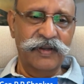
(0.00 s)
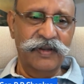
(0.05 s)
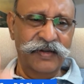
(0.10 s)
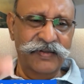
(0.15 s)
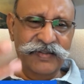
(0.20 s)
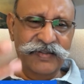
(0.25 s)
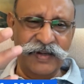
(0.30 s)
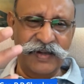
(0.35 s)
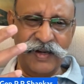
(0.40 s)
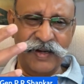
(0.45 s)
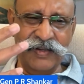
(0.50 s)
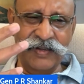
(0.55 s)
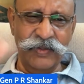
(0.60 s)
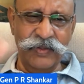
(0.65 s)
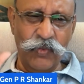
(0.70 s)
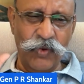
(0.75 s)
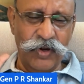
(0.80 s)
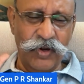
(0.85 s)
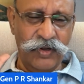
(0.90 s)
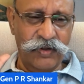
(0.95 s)
It's a run of
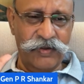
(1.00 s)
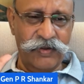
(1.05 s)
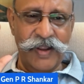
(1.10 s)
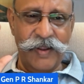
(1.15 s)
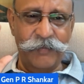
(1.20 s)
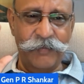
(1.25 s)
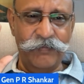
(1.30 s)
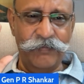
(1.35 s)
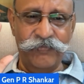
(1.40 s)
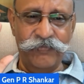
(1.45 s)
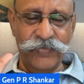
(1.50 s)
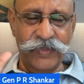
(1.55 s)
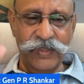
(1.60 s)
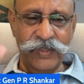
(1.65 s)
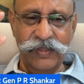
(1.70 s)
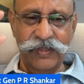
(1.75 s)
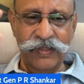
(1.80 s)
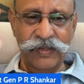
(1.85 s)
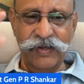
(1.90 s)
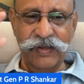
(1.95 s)
the water dam.
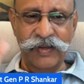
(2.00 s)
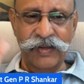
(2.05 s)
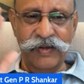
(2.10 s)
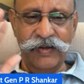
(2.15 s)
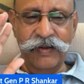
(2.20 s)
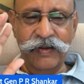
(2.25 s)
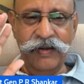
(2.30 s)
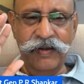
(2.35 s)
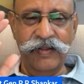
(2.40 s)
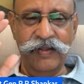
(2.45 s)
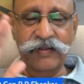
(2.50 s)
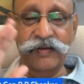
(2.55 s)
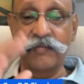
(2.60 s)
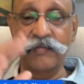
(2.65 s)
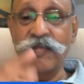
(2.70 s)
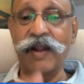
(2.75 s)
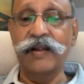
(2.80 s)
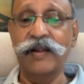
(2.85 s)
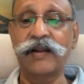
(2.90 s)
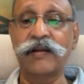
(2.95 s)
Then it
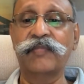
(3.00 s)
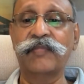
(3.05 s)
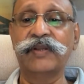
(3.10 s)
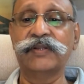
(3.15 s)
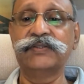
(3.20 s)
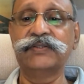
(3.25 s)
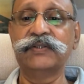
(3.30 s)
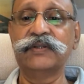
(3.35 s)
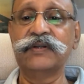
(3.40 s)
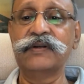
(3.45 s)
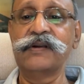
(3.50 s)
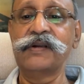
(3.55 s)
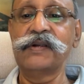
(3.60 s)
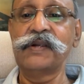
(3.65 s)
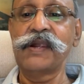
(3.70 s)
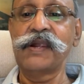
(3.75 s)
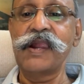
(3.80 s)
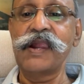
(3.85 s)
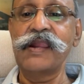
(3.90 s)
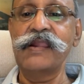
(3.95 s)
doesn't matter much.
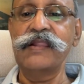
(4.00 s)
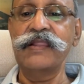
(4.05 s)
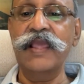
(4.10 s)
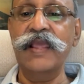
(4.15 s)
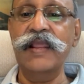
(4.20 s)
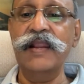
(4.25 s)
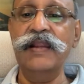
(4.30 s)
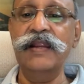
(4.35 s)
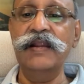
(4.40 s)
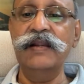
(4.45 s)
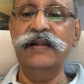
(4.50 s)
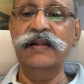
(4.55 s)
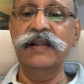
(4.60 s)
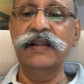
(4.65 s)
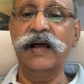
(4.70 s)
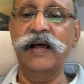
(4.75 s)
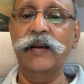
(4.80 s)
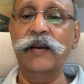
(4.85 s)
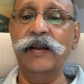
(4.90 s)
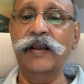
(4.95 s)
And then it
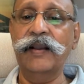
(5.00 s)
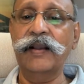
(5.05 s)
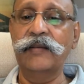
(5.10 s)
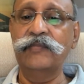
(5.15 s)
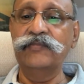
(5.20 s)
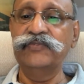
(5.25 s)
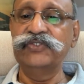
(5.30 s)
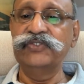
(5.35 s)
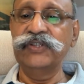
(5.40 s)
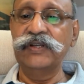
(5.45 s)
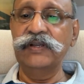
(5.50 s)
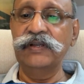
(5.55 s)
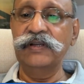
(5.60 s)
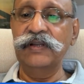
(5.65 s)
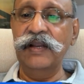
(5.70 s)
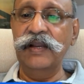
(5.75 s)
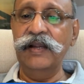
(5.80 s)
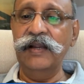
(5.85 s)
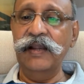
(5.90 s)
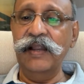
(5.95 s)
comes in
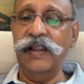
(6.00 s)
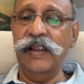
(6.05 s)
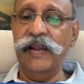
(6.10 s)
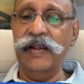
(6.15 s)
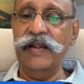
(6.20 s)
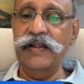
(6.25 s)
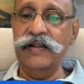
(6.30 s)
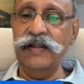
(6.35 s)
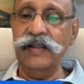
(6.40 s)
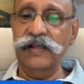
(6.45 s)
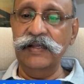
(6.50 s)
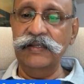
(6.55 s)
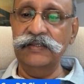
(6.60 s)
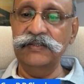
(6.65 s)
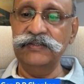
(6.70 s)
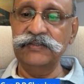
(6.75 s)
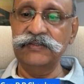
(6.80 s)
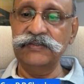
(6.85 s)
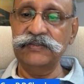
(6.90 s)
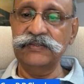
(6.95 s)
and
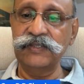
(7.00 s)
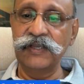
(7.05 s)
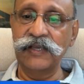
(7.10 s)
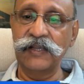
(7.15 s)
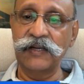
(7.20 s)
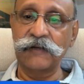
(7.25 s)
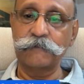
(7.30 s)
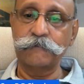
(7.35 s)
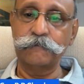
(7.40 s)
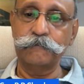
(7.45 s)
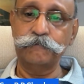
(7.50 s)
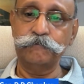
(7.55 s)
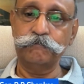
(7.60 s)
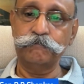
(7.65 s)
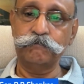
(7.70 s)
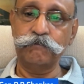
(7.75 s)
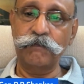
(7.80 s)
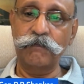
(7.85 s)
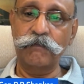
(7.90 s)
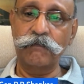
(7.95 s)
enters here.
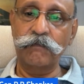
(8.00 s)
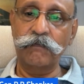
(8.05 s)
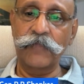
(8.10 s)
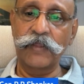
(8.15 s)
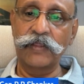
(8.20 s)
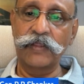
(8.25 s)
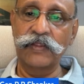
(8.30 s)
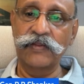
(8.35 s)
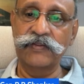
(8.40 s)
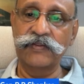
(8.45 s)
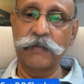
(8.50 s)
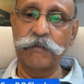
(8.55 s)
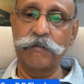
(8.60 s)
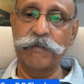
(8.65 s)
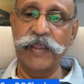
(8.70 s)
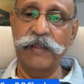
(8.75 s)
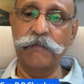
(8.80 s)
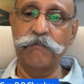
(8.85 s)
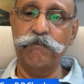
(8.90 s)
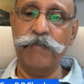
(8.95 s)
There's the
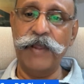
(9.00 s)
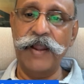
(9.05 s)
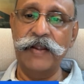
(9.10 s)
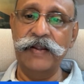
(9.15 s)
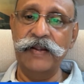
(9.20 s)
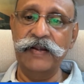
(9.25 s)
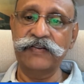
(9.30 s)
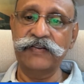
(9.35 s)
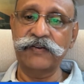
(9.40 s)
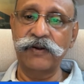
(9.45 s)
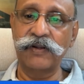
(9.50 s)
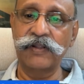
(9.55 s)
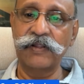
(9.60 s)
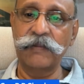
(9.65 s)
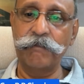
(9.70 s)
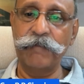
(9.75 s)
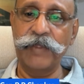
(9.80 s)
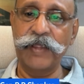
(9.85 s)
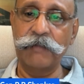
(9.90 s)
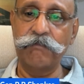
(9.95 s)
big bend, it's called
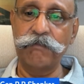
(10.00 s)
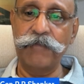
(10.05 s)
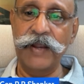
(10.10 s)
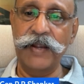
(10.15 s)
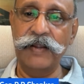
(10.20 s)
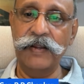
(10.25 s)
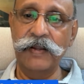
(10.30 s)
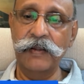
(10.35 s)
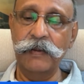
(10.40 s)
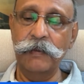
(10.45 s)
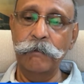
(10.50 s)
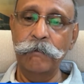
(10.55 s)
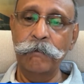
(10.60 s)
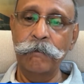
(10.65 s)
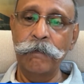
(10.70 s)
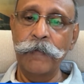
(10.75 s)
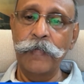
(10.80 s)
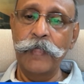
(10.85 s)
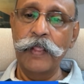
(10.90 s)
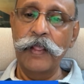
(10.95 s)
the big bend.
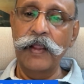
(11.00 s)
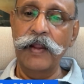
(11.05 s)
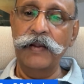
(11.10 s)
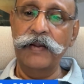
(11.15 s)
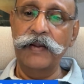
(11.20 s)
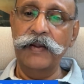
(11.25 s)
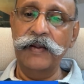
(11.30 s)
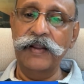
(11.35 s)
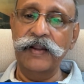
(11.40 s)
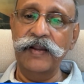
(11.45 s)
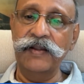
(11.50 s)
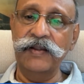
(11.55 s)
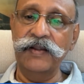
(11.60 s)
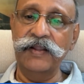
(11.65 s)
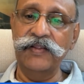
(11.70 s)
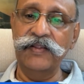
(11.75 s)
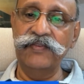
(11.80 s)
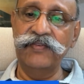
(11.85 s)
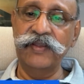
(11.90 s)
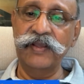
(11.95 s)
And it
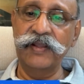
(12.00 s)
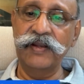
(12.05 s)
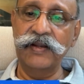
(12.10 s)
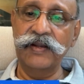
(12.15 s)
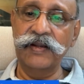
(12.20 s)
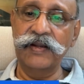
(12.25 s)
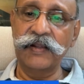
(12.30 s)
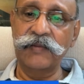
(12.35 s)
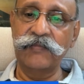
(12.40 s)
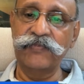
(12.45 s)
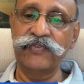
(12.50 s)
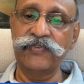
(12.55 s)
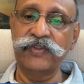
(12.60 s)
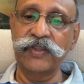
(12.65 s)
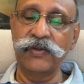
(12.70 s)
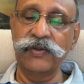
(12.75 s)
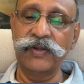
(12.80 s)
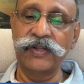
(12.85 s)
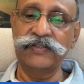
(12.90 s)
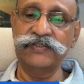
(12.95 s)
enters here and comes
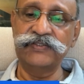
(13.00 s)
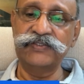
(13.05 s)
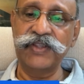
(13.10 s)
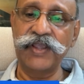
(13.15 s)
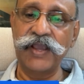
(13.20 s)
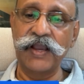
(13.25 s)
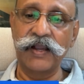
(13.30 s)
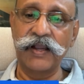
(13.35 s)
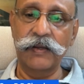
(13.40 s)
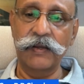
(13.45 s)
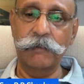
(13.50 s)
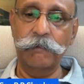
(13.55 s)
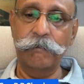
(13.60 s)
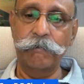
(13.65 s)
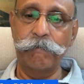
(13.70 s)
down as Siang.